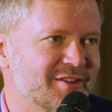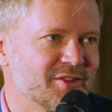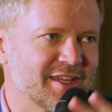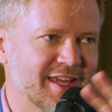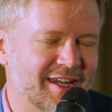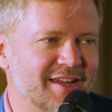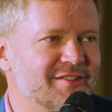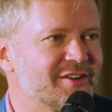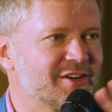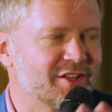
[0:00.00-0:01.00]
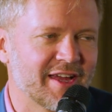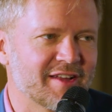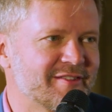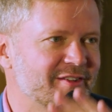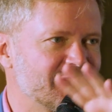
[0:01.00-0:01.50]
You're looking at internal,
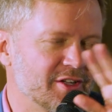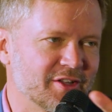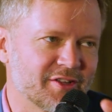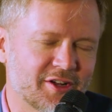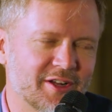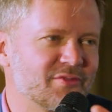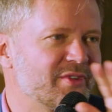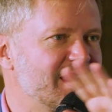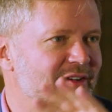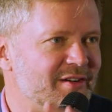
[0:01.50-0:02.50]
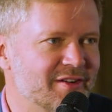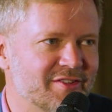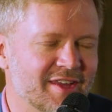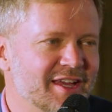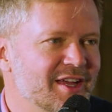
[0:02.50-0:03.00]
external, current
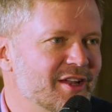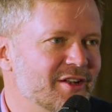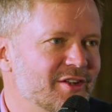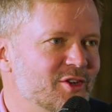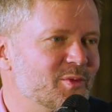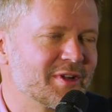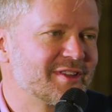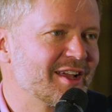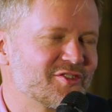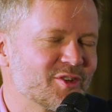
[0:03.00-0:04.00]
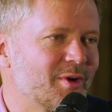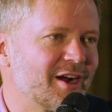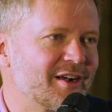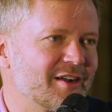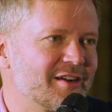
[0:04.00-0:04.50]
vendors, new potential
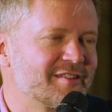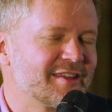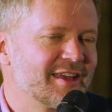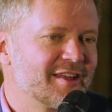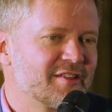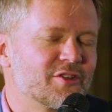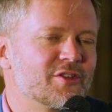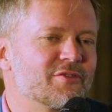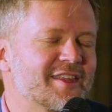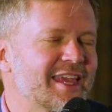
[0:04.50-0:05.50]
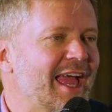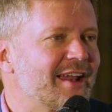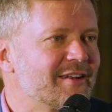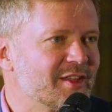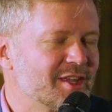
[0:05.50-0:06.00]
partners. So you
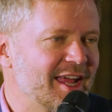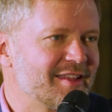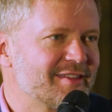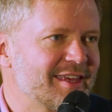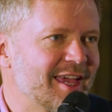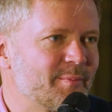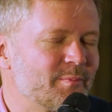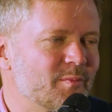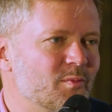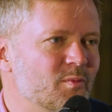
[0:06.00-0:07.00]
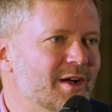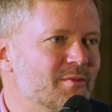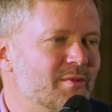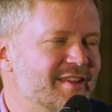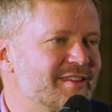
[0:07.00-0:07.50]
scanned the landscape.
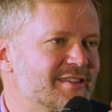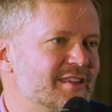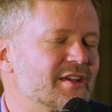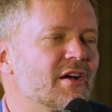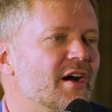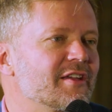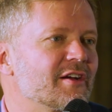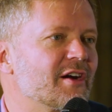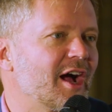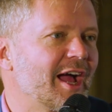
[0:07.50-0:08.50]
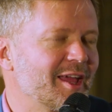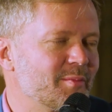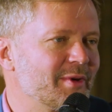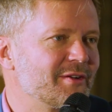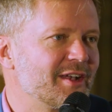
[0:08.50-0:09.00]
What was it that caught your eye
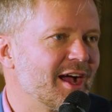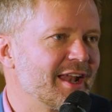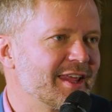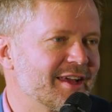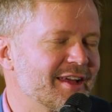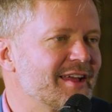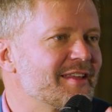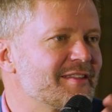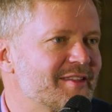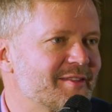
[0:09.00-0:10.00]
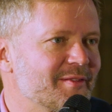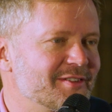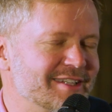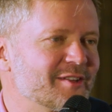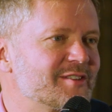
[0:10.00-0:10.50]
about Nadia as
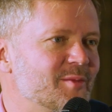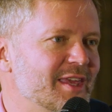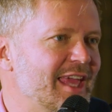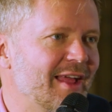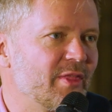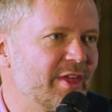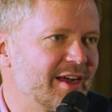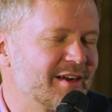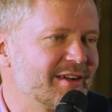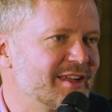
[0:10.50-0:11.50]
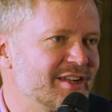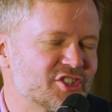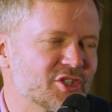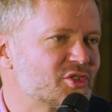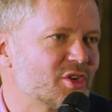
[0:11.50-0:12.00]
Delta began their
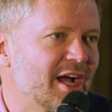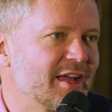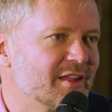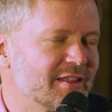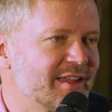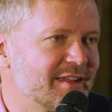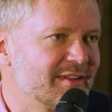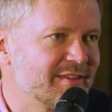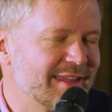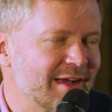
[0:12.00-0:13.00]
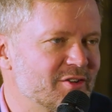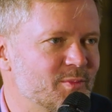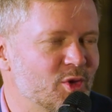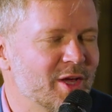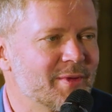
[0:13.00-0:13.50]
initial trial and now
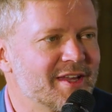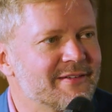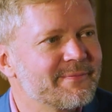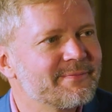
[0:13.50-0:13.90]
deployment?